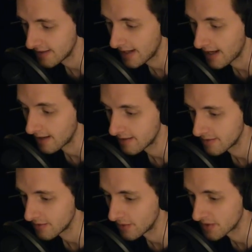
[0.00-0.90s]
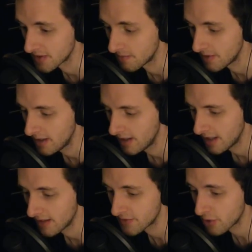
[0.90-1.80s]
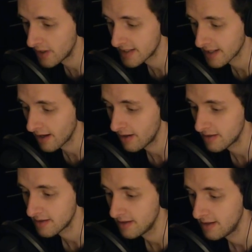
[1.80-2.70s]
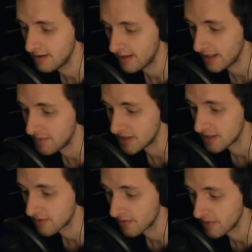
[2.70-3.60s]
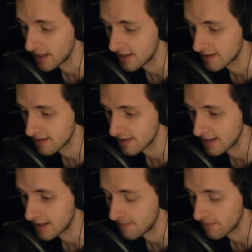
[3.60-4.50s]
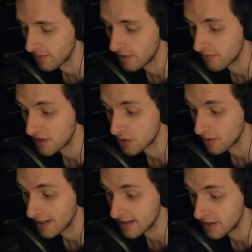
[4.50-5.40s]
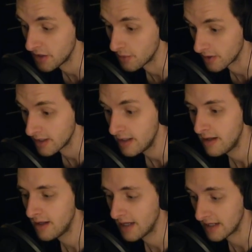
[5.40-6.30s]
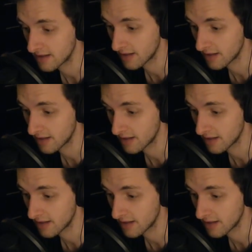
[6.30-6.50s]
Yeah, awesome. And I've tried to cut the images from this, from the original and the new one, as